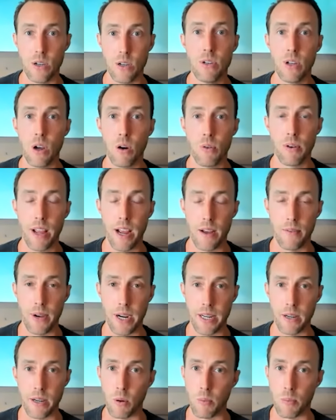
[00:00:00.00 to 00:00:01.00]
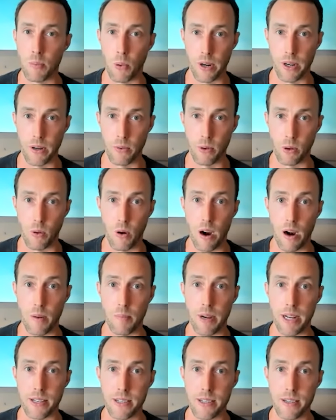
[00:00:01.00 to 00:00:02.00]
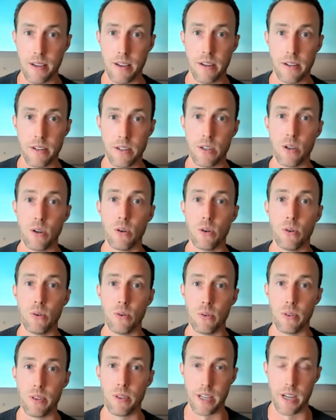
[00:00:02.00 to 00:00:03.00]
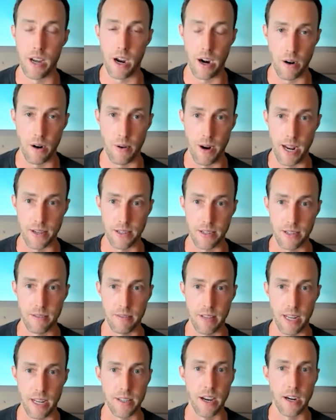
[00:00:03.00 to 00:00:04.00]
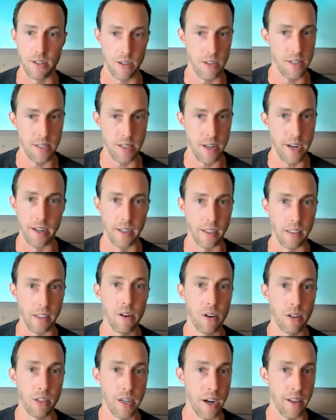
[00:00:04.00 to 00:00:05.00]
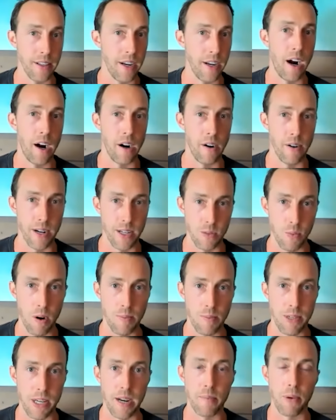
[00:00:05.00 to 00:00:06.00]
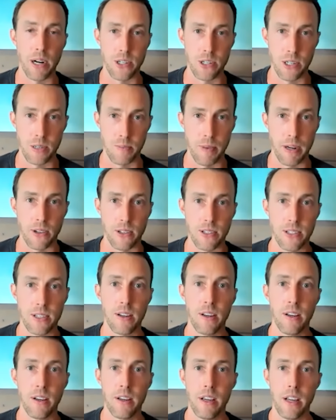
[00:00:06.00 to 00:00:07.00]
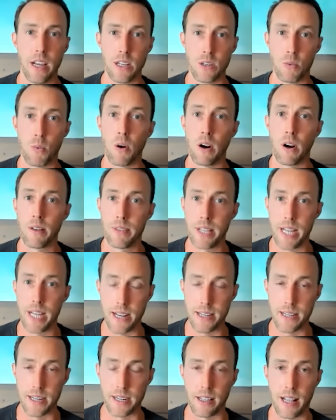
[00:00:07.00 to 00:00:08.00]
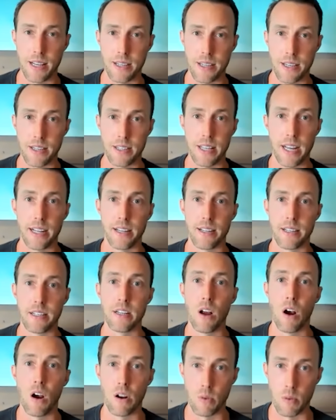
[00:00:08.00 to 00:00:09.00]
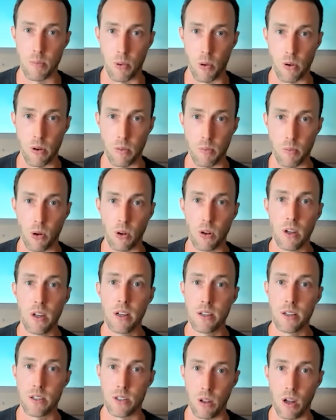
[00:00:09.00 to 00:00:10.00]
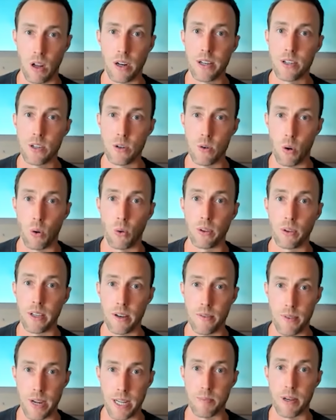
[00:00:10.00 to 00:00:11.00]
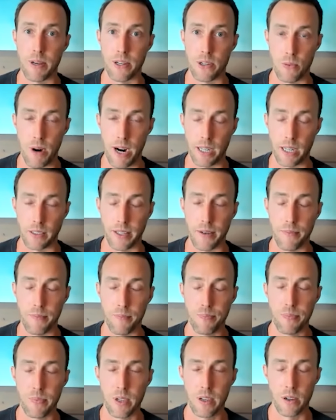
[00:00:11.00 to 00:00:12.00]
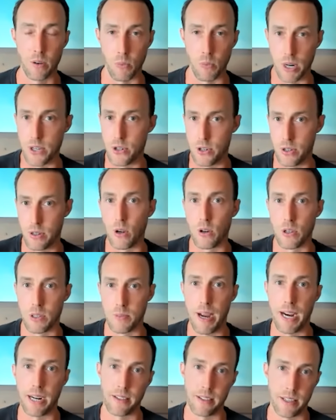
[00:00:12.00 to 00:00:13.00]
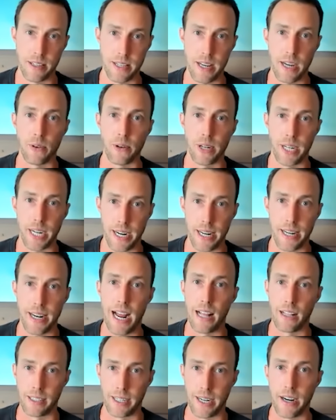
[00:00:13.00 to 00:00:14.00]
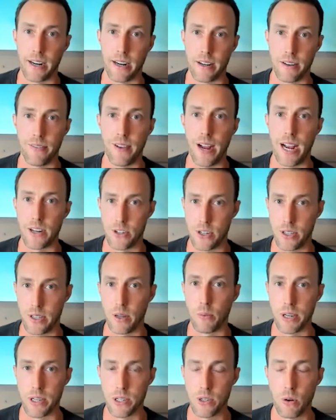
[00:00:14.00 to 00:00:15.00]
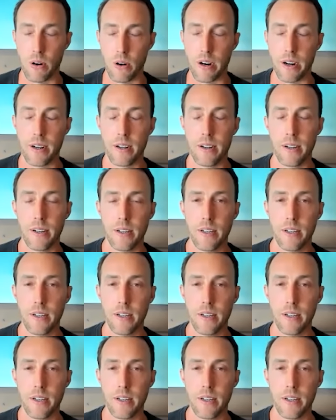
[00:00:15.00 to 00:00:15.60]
you don't have any reporting requirements to the IRS. That's actually stated clearly on the IRS website. Precious metals is one of the asset classes that is non-reportable so long as you hold the investment directly, which goes back to the segregated, allocated fashion that we store it.